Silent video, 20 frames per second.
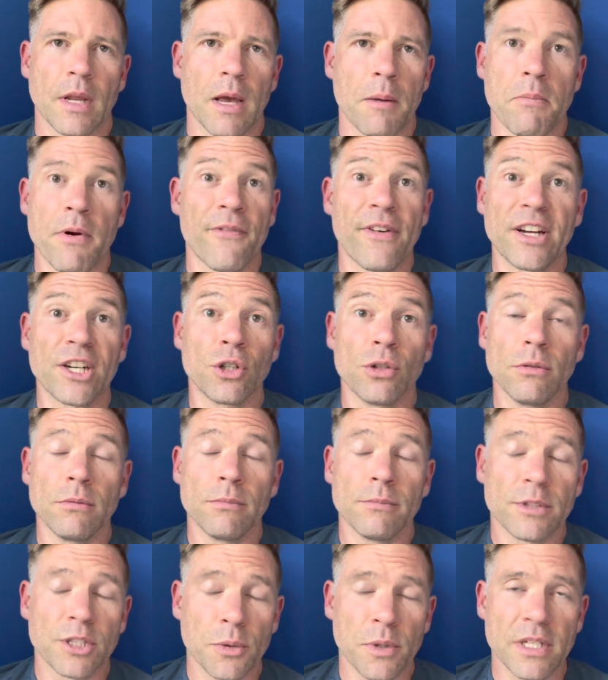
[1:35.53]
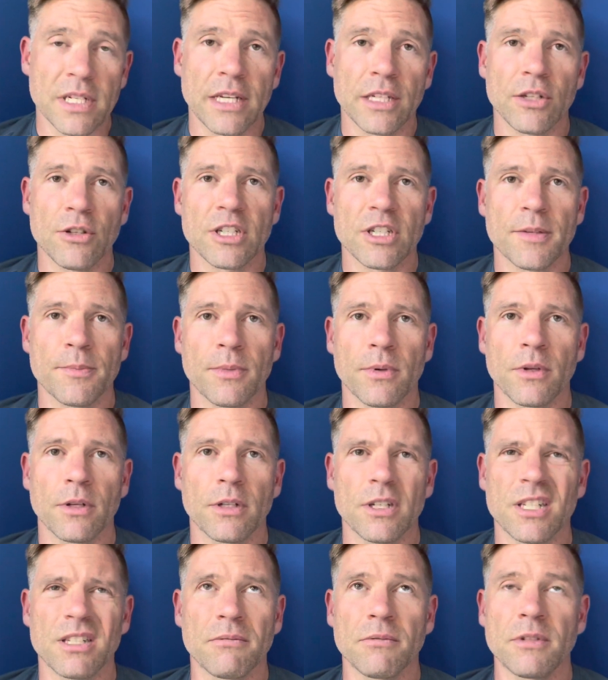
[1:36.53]
professional, shall we say. Do some
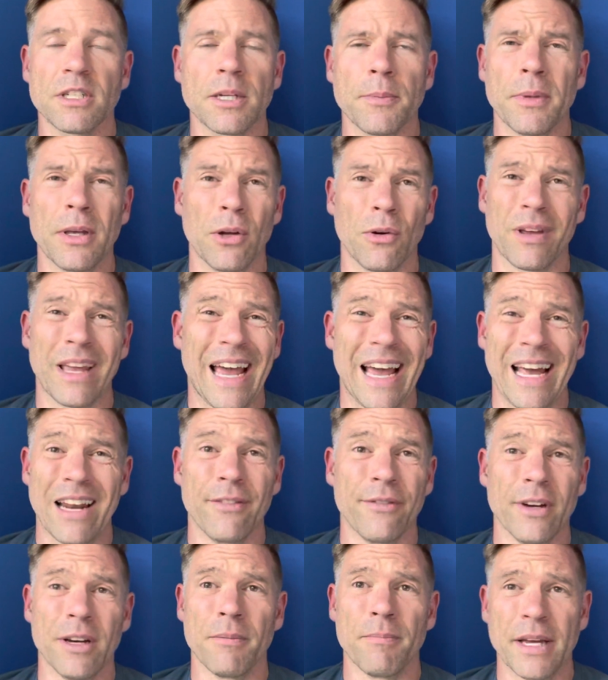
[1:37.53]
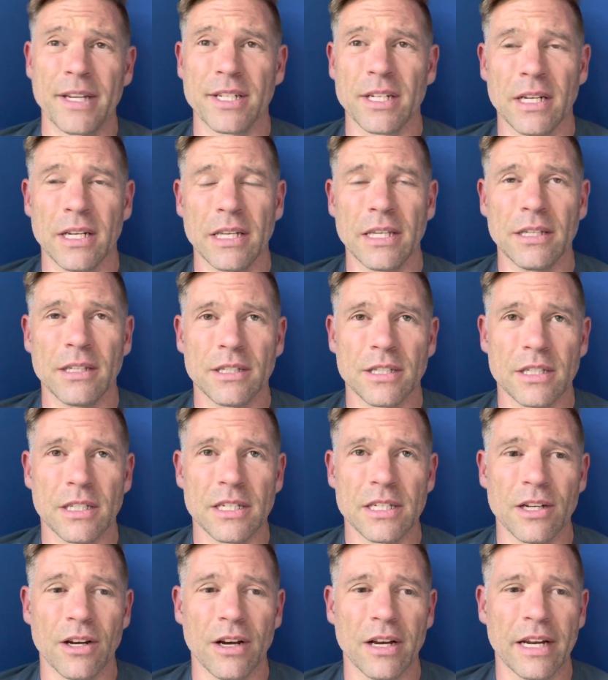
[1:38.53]
just something on Canva, basically just
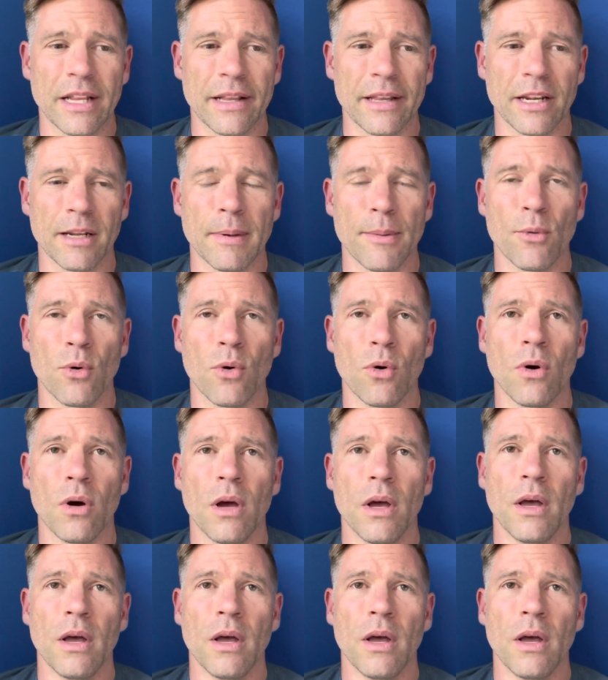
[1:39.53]
design it a little bit more,